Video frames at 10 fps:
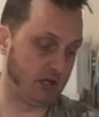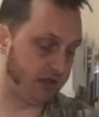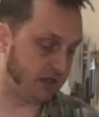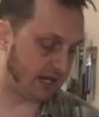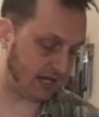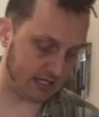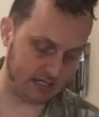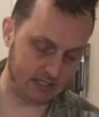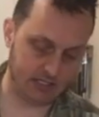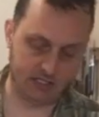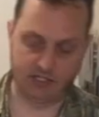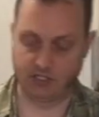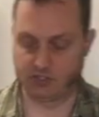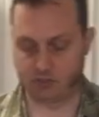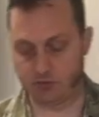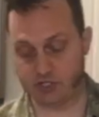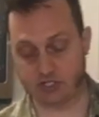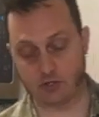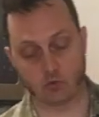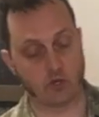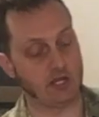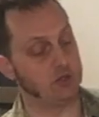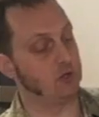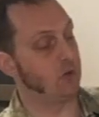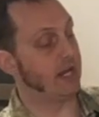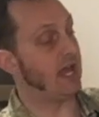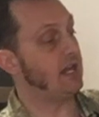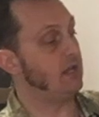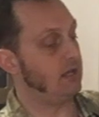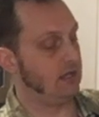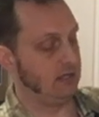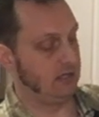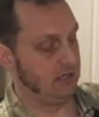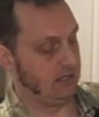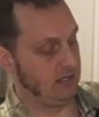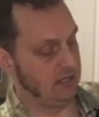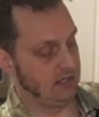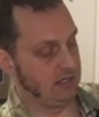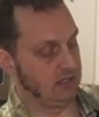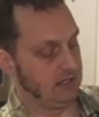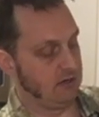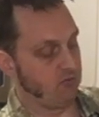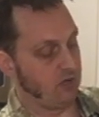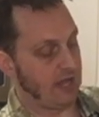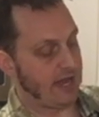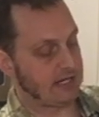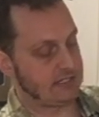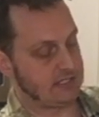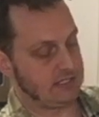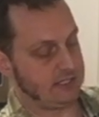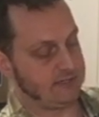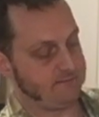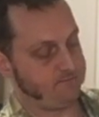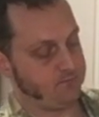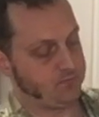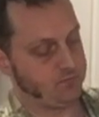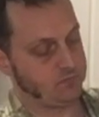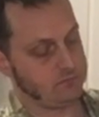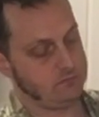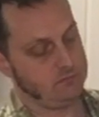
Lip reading: It means it's a little thick. We're just going to run it through again and let it relax.